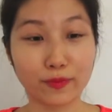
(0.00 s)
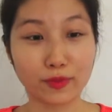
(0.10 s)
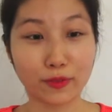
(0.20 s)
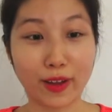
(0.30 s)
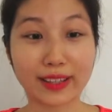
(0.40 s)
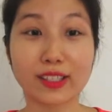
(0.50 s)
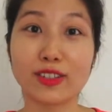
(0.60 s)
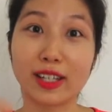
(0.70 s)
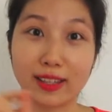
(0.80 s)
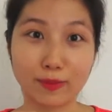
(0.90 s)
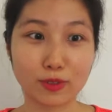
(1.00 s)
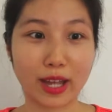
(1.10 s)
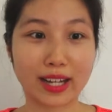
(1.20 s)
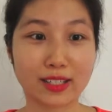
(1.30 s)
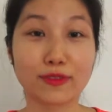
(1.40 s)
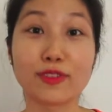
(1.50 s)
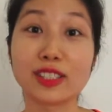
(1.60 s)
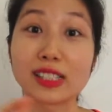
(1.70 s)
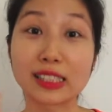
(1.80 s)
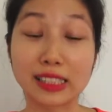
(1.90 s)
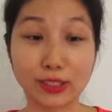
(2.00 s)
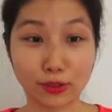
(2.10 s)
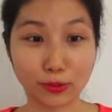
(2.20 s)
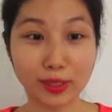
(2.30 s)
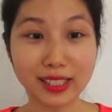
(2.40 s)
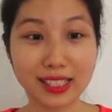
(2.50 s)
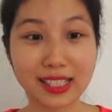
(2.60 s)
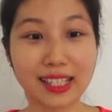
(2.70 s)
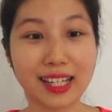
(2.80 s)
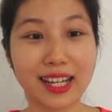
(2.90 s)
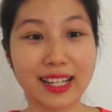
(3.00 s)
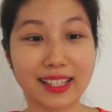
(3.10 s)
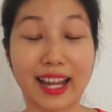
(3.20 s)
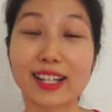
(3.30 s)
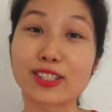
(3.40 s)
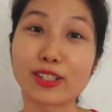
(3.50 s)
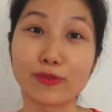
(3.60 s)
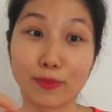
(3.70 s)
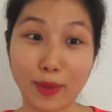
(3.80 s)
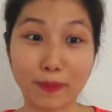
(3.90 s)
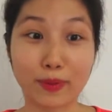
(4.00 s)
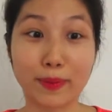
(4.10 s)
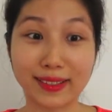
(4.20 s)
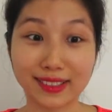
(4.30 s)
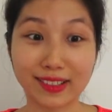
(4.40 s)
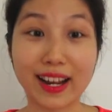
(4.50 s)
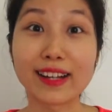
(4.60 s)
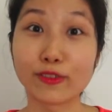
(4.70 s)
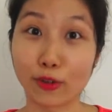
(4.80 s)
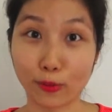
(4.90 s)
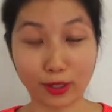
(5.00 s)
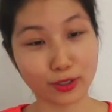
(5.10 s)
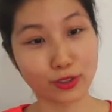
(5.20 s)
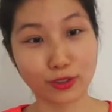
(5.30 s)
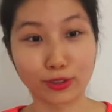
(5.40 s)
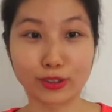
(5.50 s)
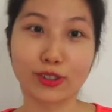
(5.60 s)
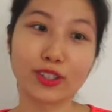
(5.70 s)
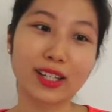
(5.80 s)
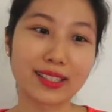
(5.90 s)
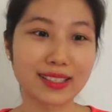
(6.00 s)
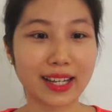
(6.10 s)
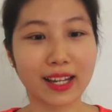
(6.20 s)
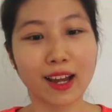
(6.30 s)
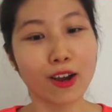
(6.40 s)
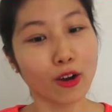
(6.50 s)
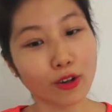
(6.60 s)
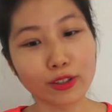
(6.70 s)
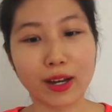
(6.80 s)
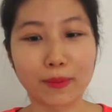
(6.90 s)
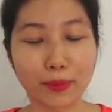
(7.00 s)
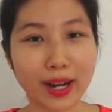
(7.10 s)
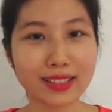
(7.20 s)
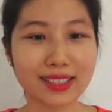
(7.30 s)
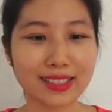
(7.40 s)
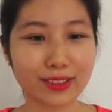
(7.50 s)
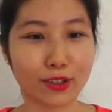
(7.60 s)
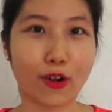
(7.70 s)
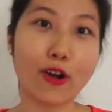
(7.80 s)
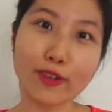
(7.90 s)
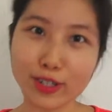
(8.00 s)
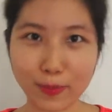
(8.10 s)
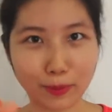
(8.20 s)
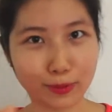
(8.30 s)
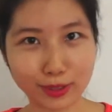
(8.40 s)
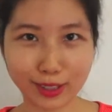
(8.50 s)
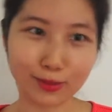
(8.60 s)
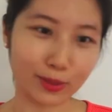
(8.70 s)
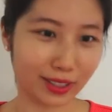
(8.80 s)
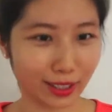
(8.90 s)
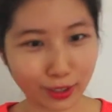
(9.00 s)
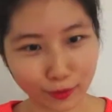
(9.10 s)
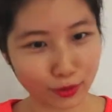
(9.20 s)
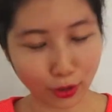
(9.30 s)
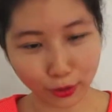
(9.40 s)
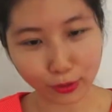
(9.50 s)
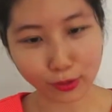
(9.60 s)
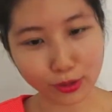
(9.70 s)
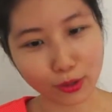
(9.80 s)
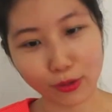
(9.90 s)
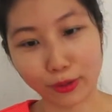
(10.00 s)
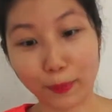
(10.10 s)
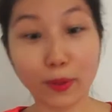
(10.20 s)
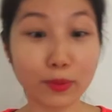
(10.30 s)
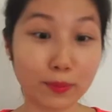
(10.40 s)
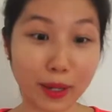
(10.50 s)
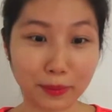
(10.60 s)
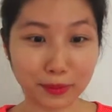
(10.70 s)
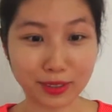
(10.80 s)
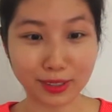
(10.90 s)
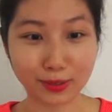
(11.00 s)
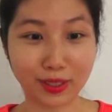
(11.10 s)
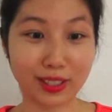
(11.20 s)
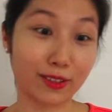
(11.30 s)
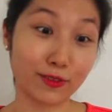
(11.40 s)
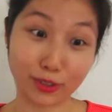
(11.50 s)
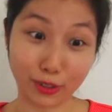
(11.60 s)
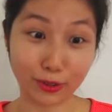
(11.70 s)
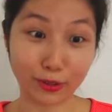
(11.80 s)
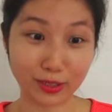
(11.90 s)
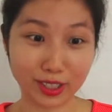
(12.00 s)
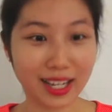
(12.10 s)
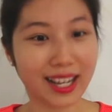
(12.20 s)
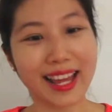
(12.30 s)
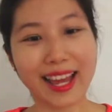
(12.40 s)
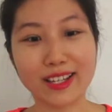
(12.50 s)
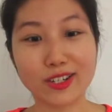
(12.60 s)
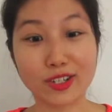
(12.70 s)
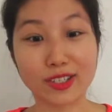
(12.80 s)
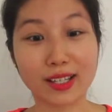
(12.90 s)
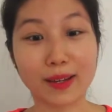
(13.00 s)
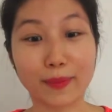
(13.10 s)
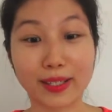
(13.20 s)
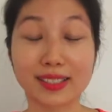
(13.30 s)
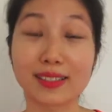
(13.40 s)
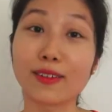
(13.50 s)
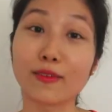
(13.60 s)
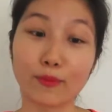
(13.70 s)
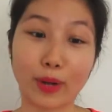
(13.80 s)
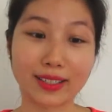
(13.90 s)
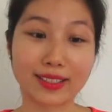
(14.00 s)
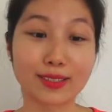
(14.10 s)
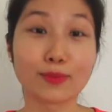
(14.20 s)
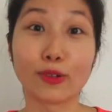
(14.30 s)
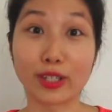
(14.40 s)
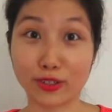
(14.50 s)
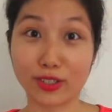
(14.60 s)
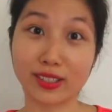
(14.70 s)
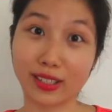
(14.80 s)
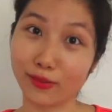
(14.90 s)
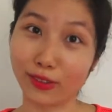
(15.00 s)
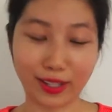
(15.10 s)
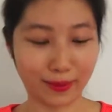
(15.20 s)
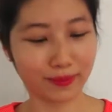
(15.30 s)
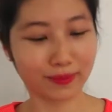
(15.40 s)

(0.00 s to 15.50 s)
fact that you get them to actually physically do it, they actually remember better and know what to do. So you can say, practice the orange bubbles this week that you have circled, or the purple bubbles this week that you've circled, and it just makes it practice more interesting for them.